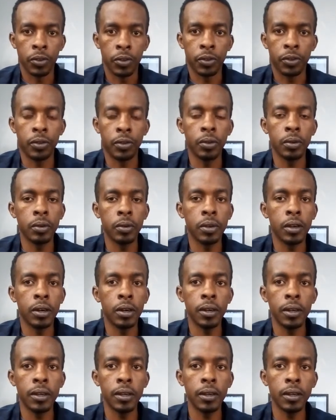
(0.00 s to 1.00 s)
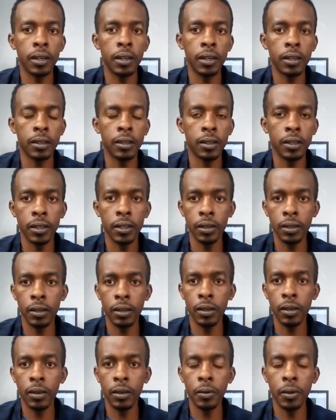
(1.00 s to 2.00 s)
You got it all going
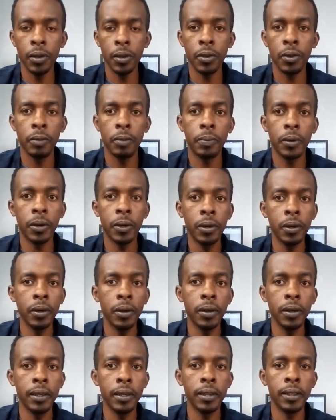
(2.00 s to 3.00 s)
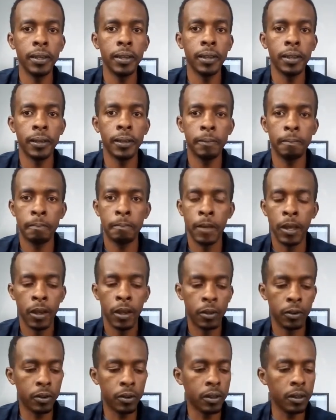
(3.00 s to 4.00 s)
on with your body.
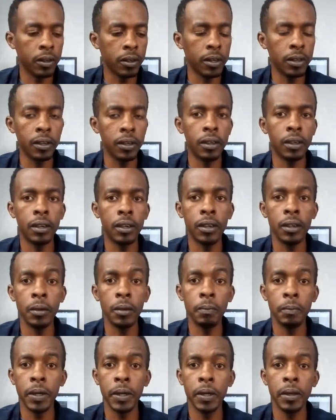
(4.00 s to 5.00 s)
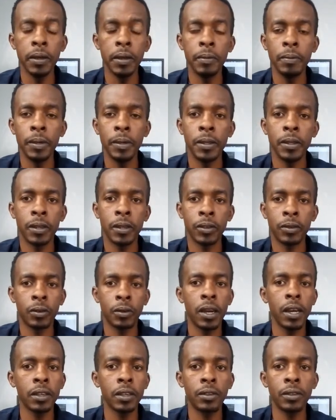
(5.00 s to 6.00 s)
You got it on, baby. That's
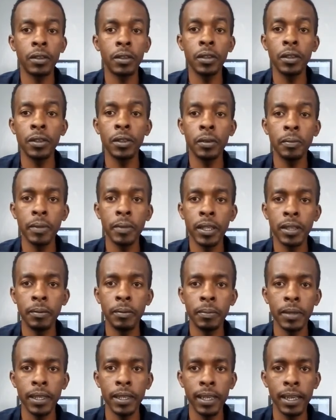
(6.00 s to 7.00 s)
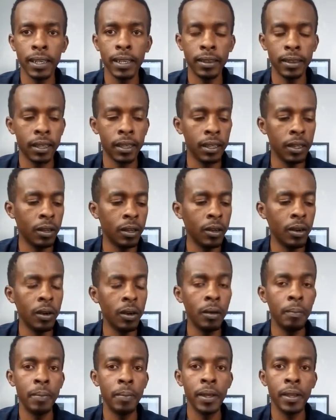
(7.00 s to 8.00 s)
why I told you meet me at the
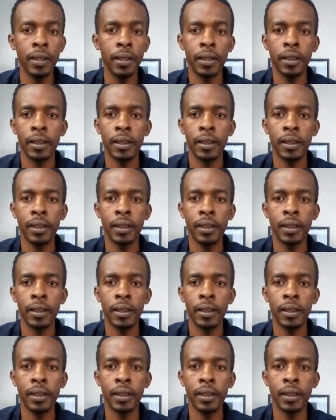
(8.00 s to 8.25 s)
lobby,